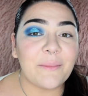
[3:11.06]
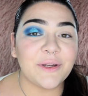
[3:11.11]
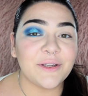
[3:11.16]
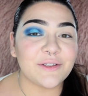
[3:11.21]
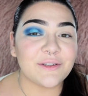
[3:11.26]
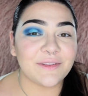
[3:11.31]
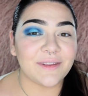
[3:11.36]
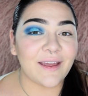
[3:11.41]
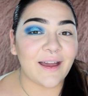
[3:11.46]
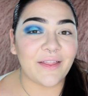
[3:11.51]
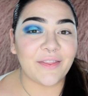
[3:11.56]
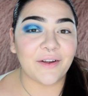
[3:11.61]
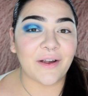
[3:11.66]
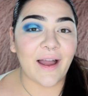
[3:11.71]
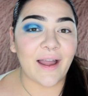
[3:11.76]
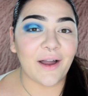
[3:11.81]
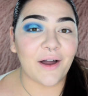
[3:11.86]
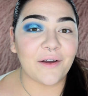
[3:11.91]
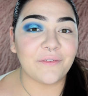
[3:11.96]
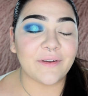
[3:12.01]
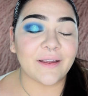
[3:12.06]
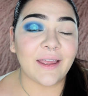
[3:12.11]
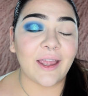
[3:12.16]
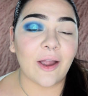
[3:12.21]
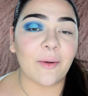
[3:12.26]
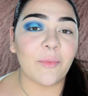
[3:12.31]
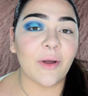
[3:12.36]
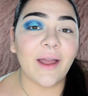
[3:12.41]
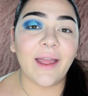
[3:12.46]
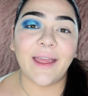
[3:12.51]
I'm going to do the other eye off the
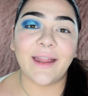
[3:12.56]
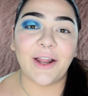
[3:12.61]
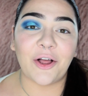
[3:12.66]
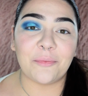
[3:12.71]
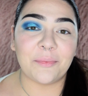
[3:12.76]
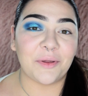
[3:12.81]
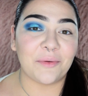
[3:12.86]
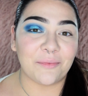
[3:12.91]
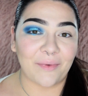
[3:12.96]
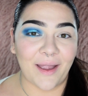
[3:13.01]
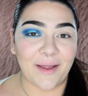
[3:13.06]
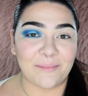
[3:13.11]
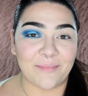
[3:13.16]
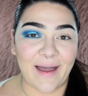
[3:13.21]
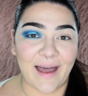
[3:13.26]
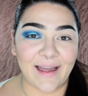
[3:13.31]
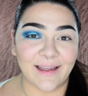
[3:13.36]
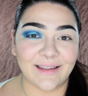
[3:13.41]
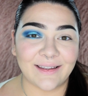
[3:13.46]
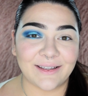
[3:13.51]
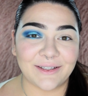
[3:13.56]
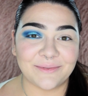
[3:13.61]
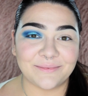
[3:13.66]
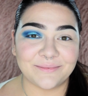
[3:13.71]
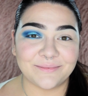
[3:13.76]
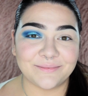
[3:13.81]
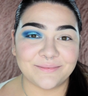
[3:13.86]
camera and I'll be right back.